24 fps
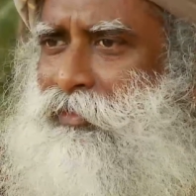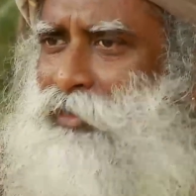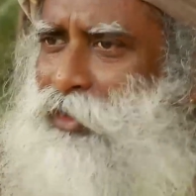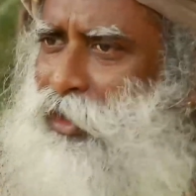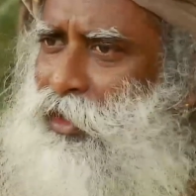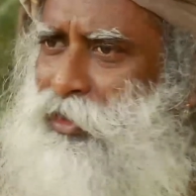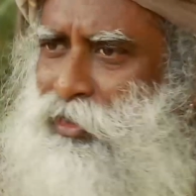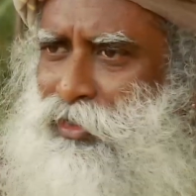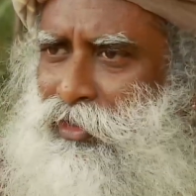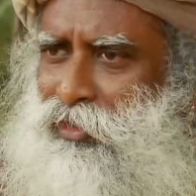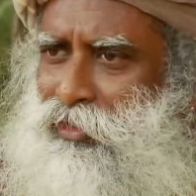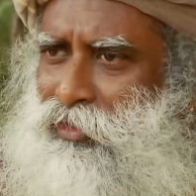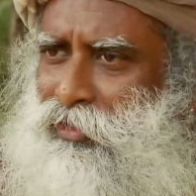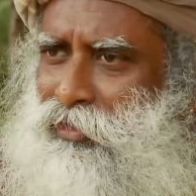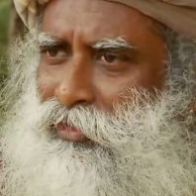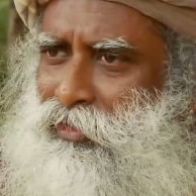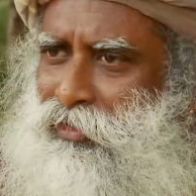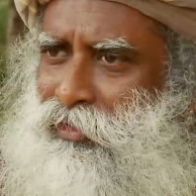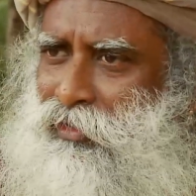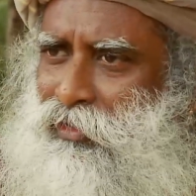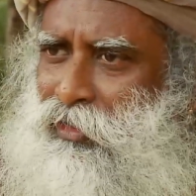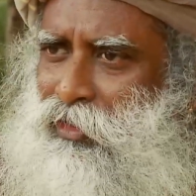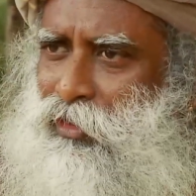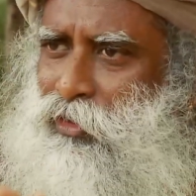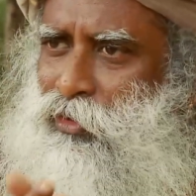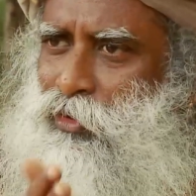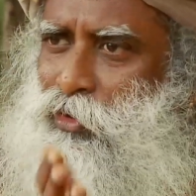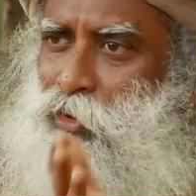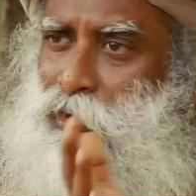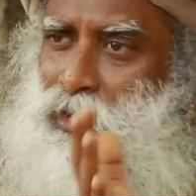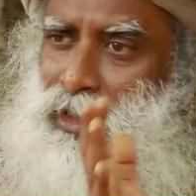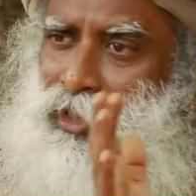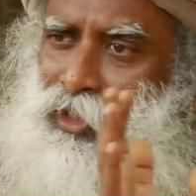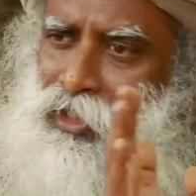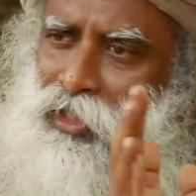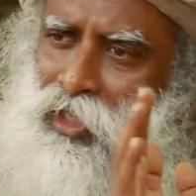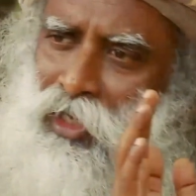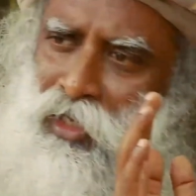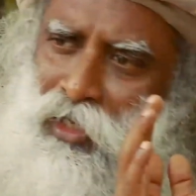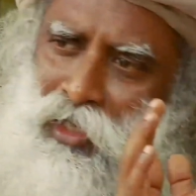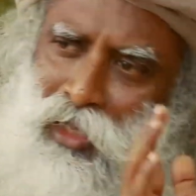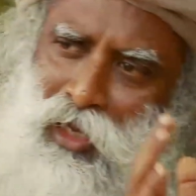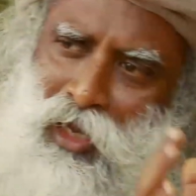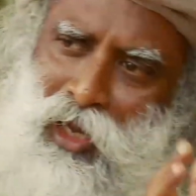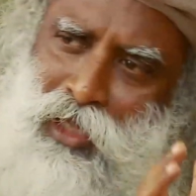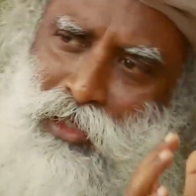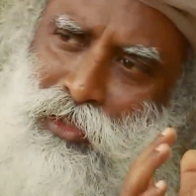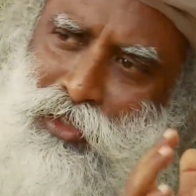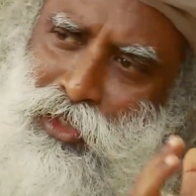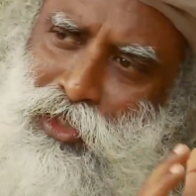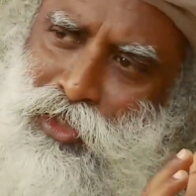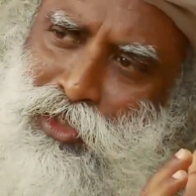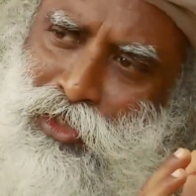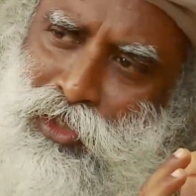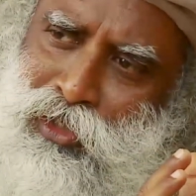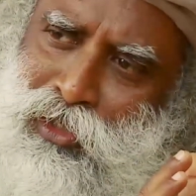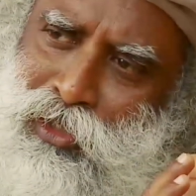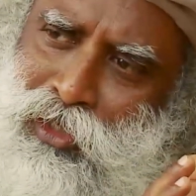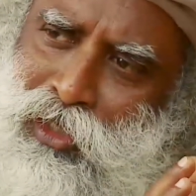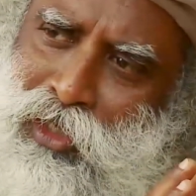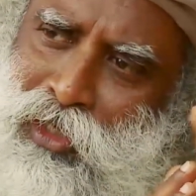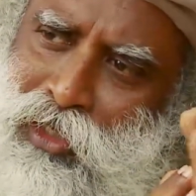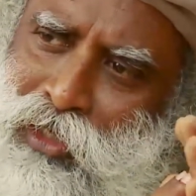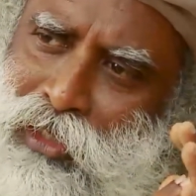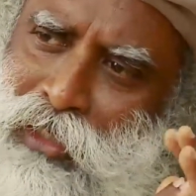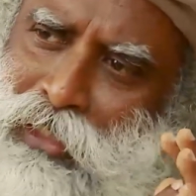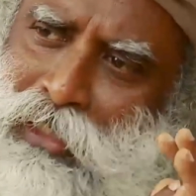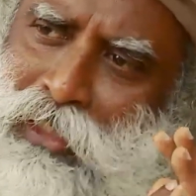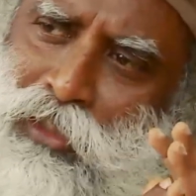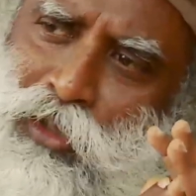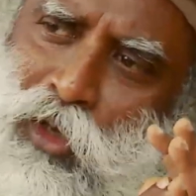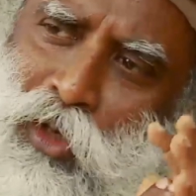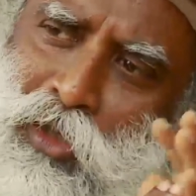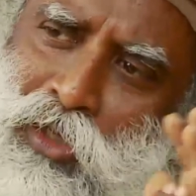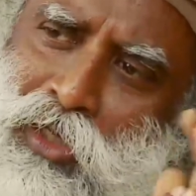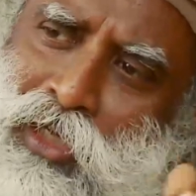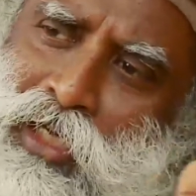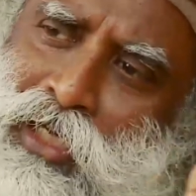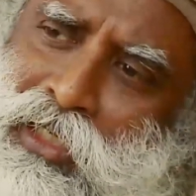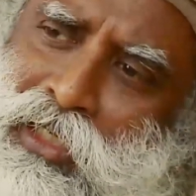Yes? So it is a realization, it is not an